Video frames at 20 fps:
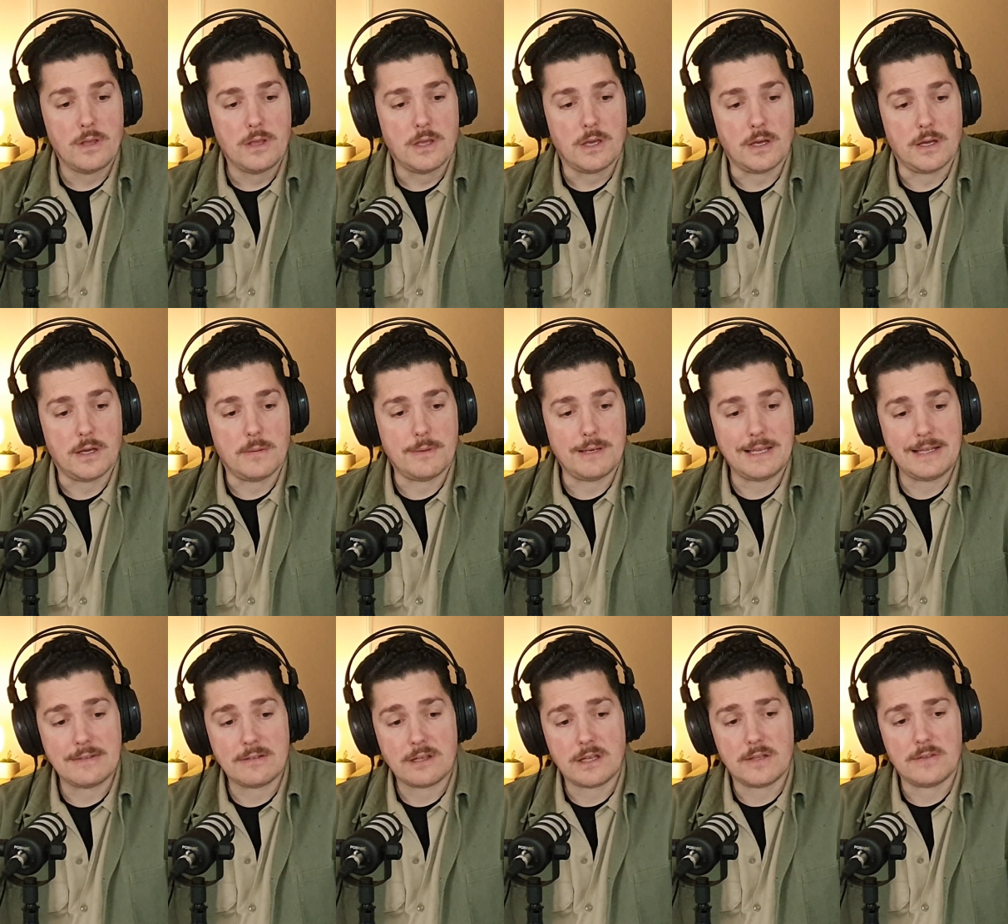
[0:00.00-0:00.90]
A
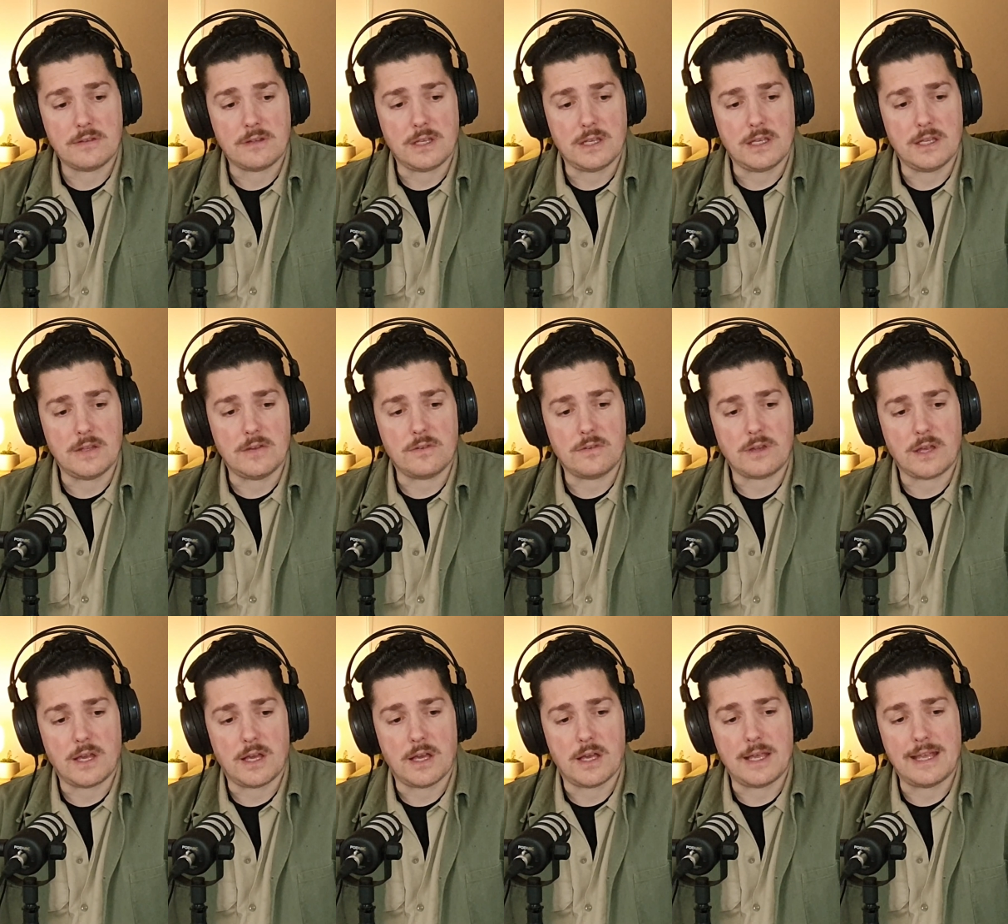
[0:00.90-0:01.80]
las cutter is
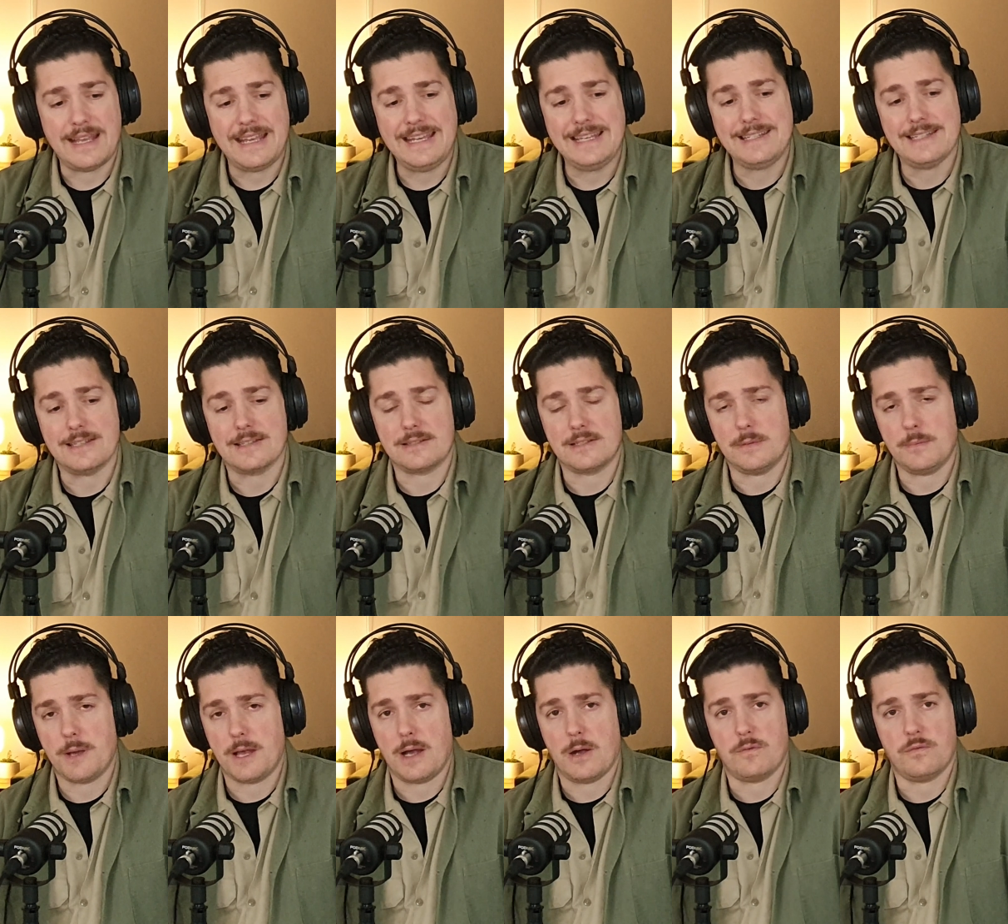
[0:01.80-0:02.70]
a hideously
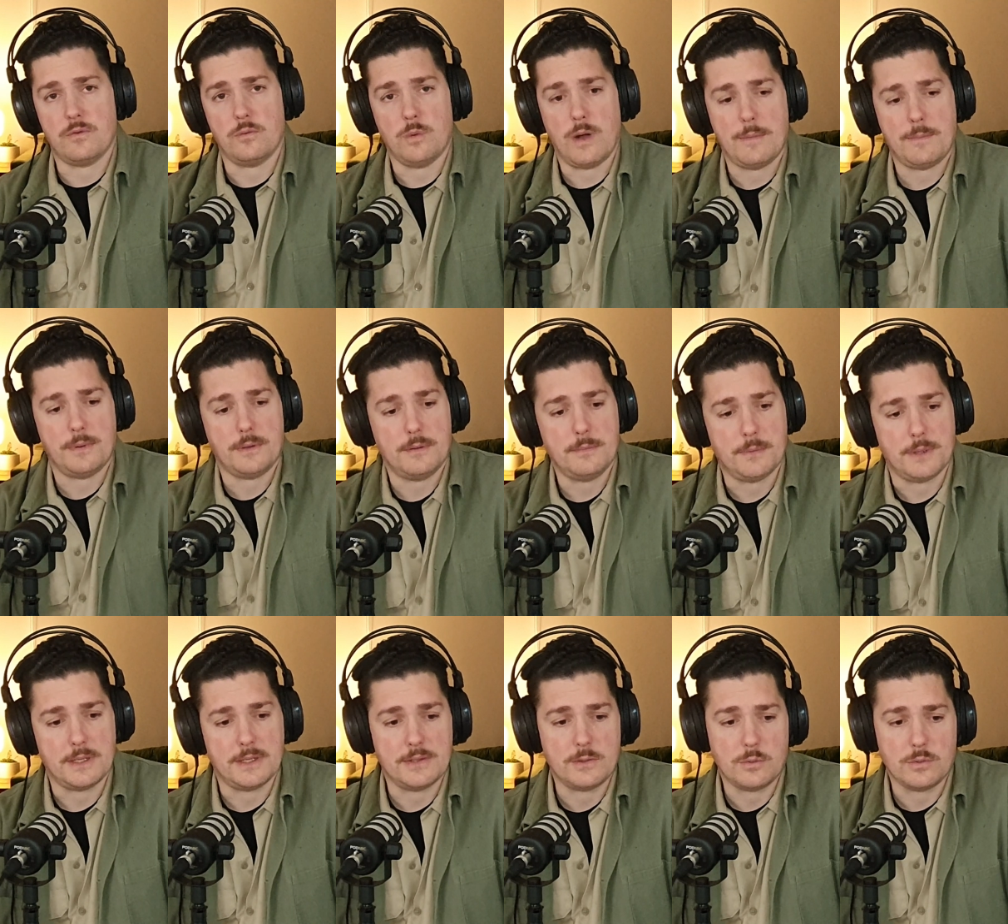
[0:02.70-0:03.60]
powerful weapon, but
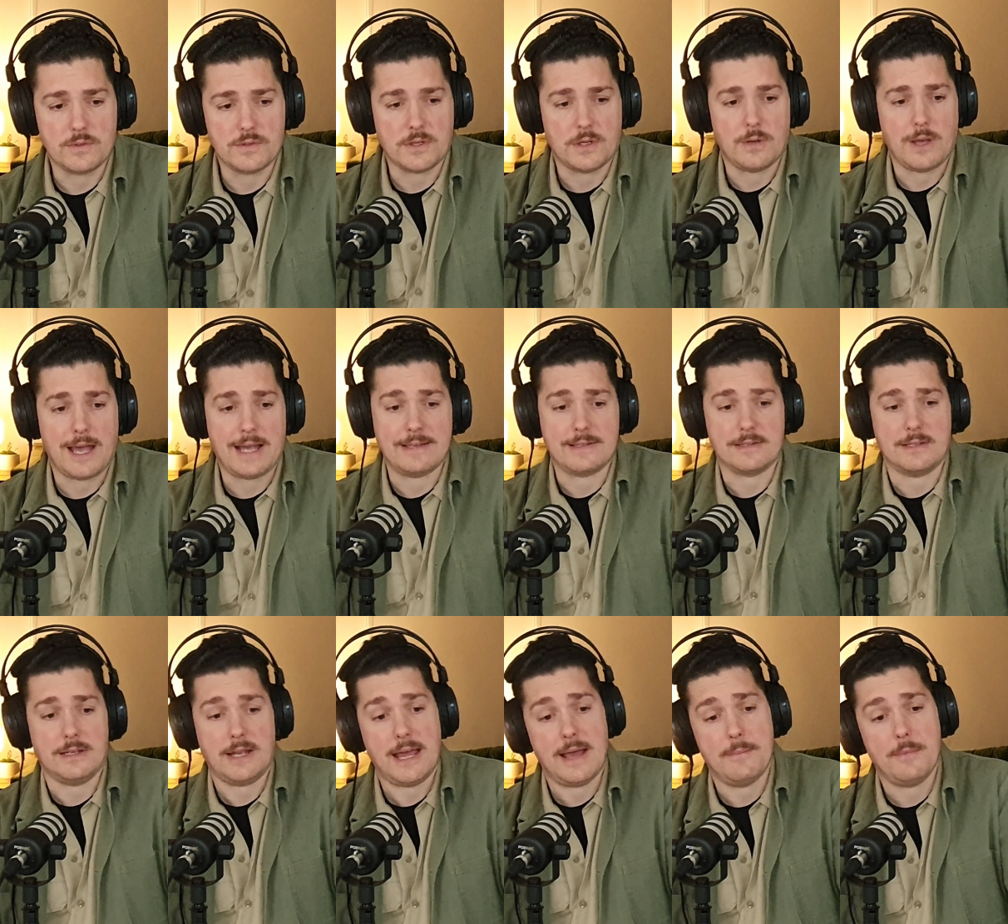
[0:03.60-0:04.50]
it also has
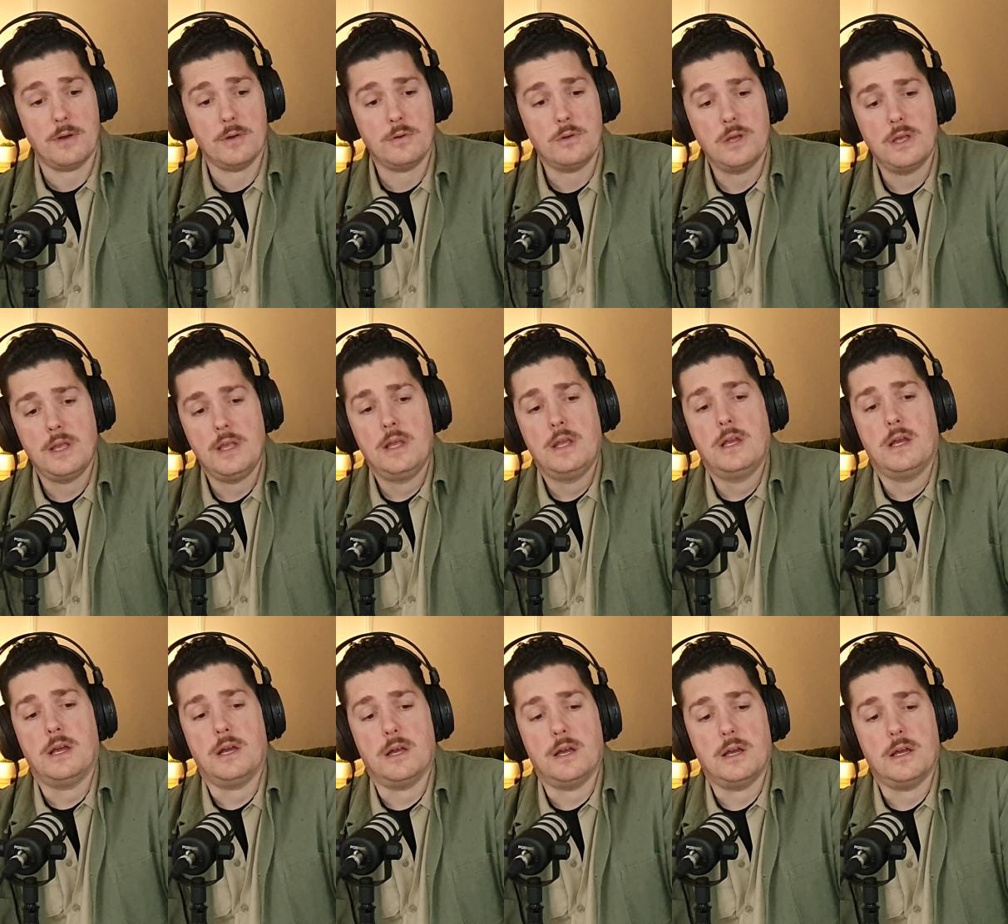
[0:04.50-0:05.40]
an ammo,
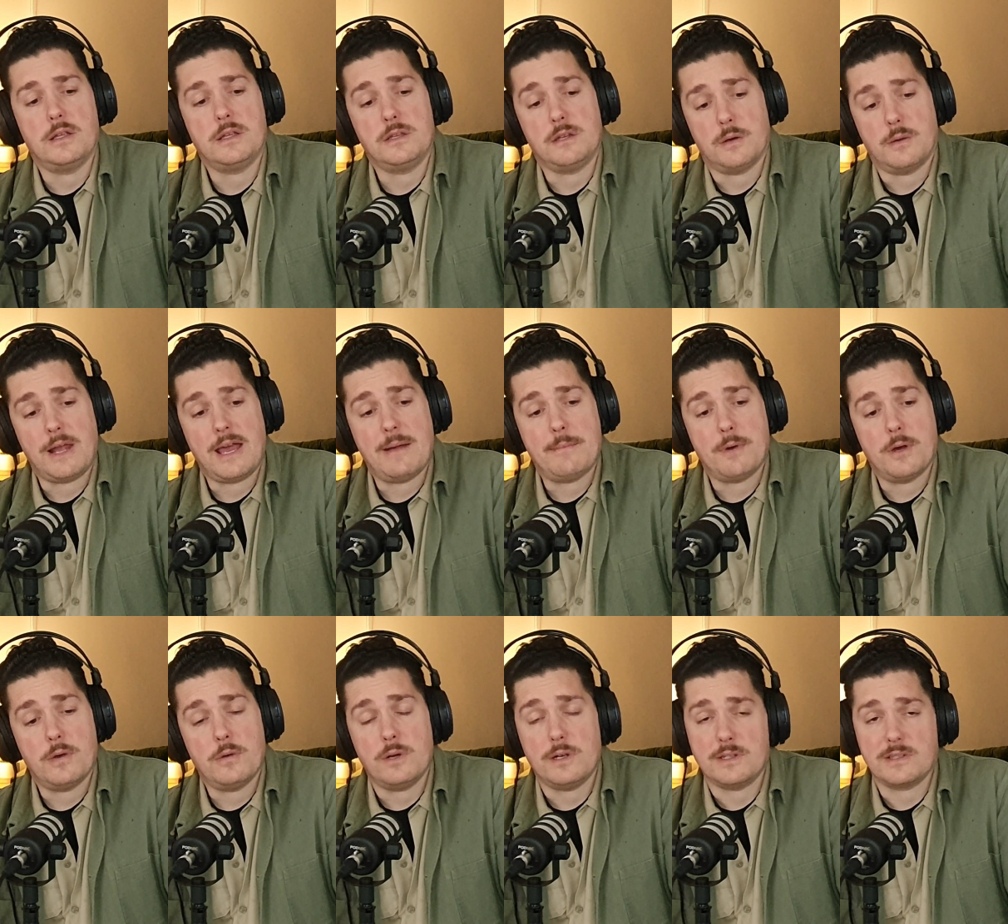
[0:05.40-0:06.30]
an
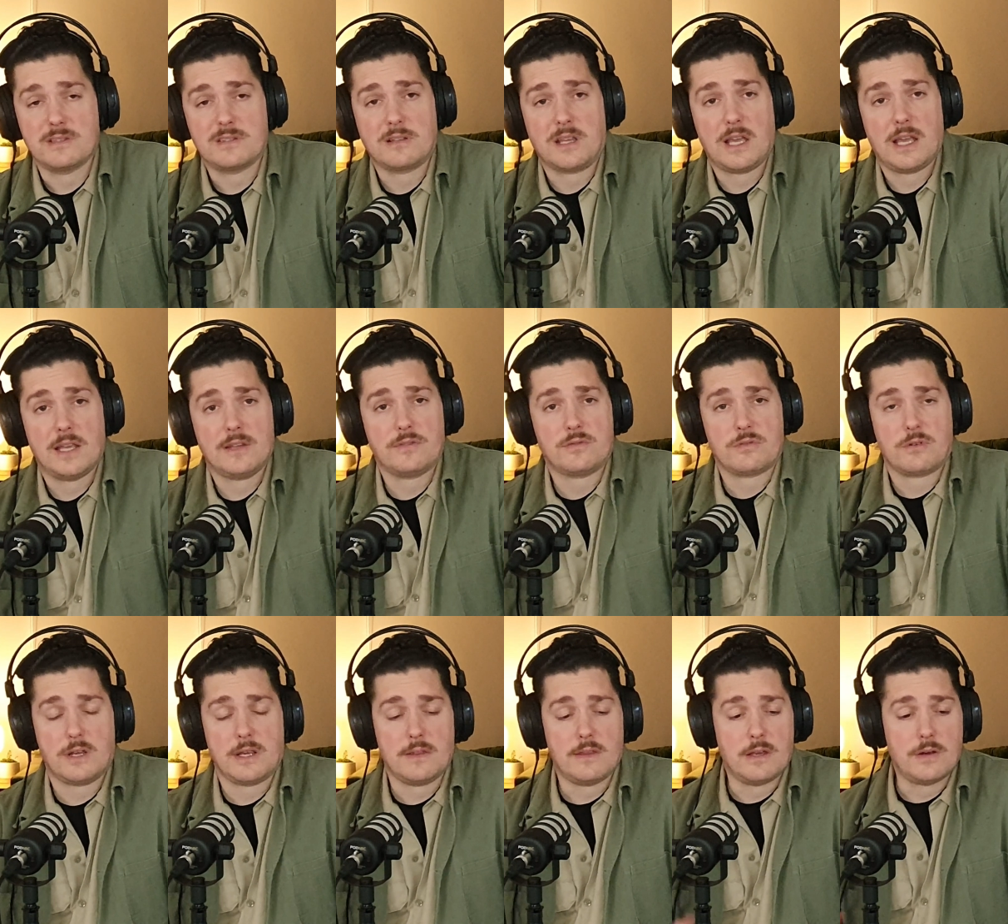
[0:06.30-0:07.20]
ammo and a scarce
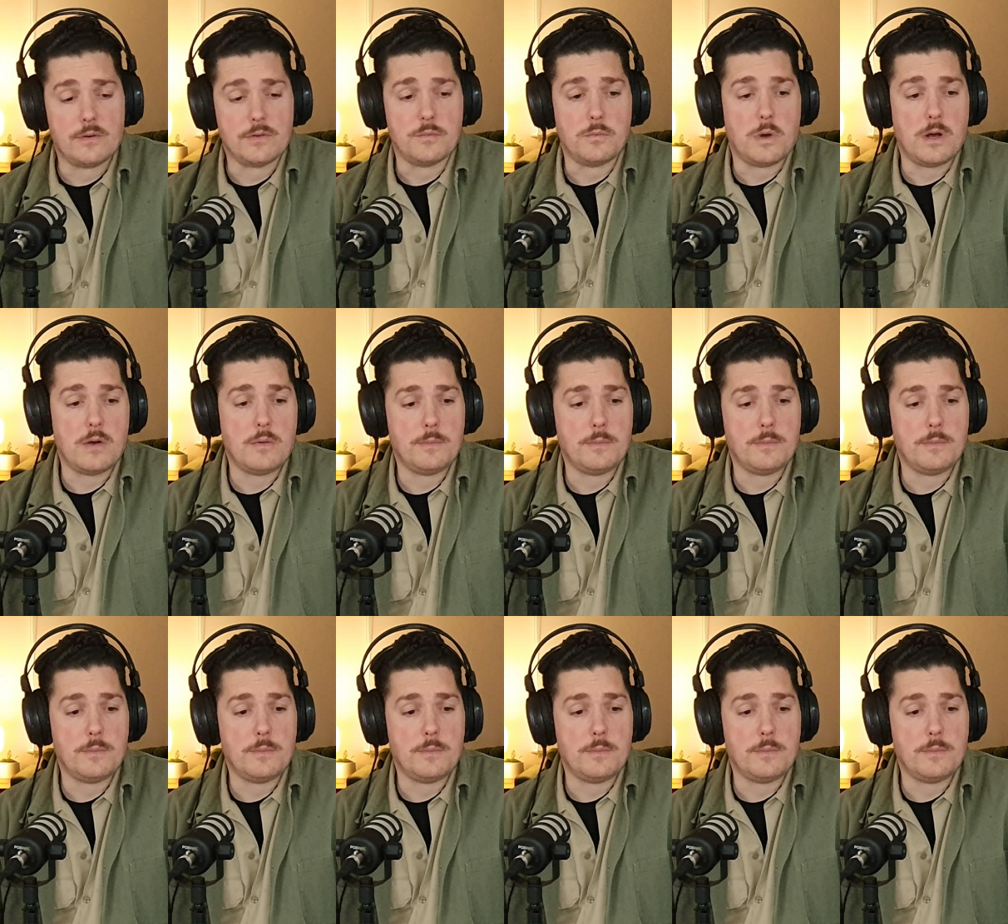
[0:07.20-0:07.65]
trait there as well.